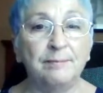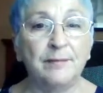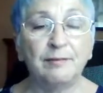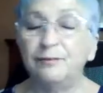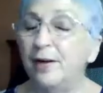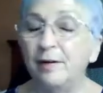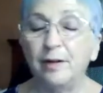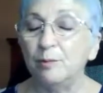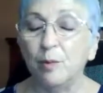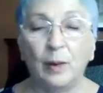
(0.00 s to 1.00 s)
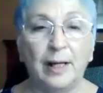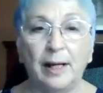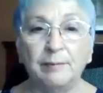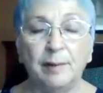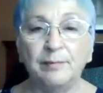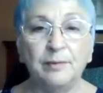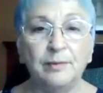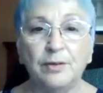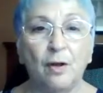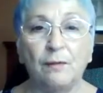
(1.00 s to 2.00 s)
very good morning. I'm
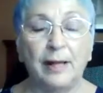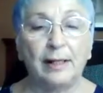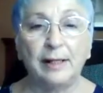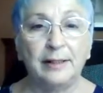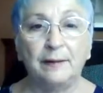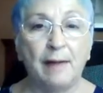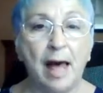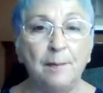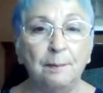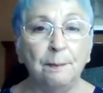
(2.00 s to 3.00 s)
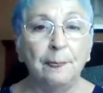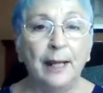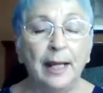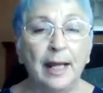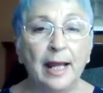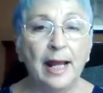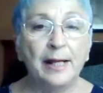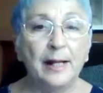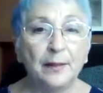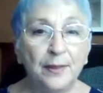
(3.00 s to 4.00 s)
so glad I did that.
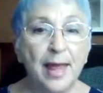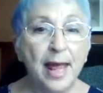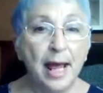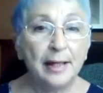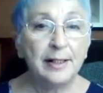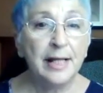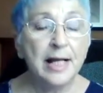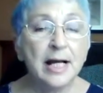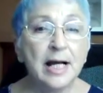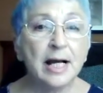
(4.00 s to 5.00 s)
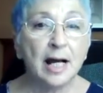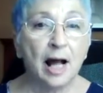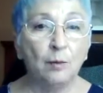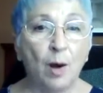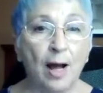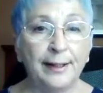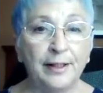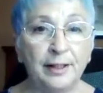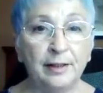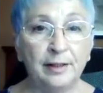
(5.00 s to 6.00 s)
And then I
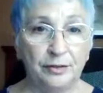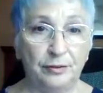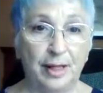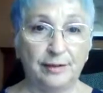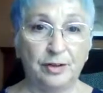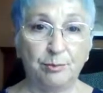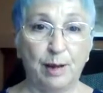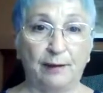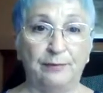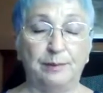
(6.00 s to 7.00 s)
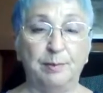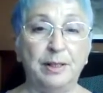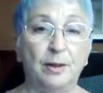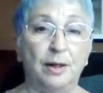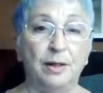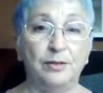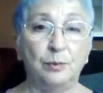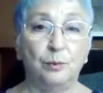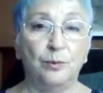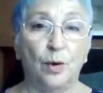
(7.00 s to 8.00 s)
wanted to get some breakfast because
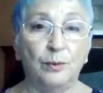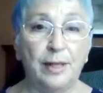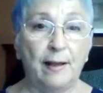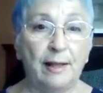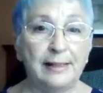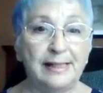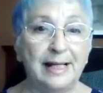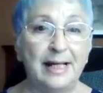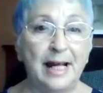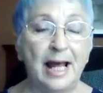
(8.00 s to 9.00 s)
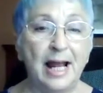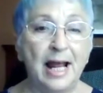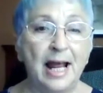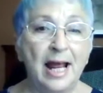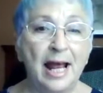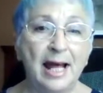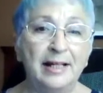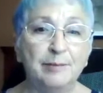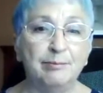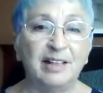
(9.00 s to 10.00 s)
the hotel I stayed at had
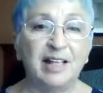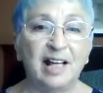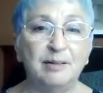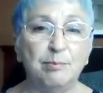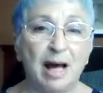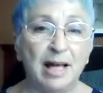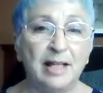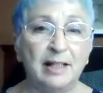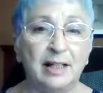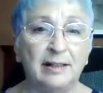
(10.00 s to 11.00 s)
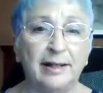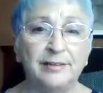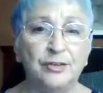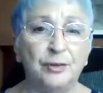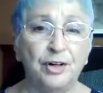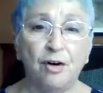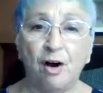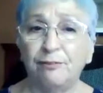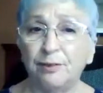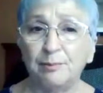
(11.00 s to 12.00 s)
it, but you had to buy it. And as you
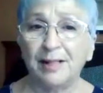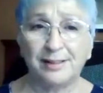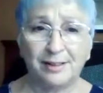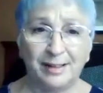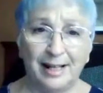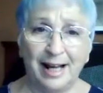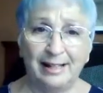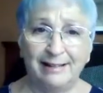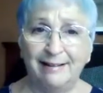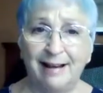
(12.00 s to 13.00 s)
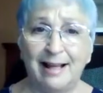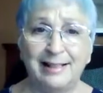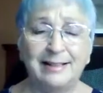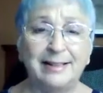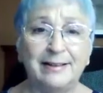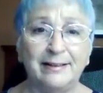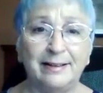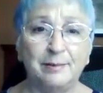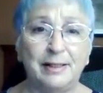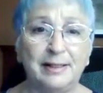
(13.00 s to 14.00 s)
recall from yesterday, I did not eat dinner
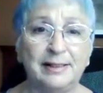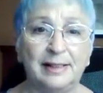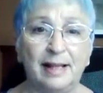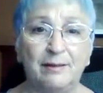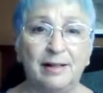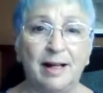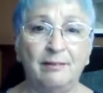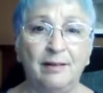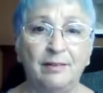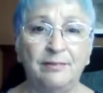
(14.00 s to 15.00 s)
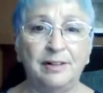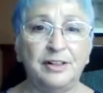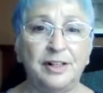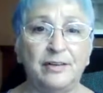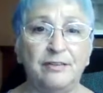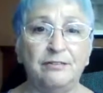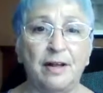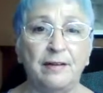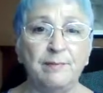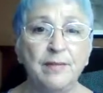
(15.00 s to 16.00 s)
there because they were not real vegetarian
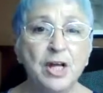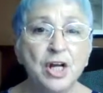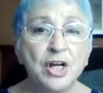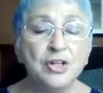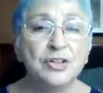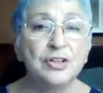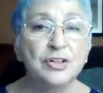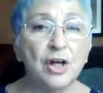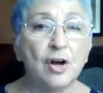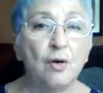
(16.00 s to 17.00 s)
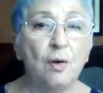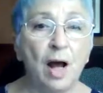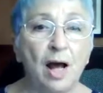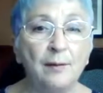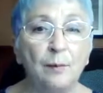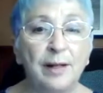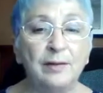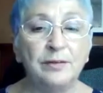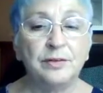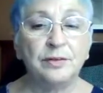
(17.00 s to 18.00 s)
friendly. So I
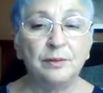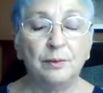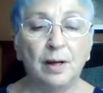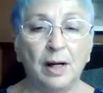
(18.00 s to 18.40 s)
went to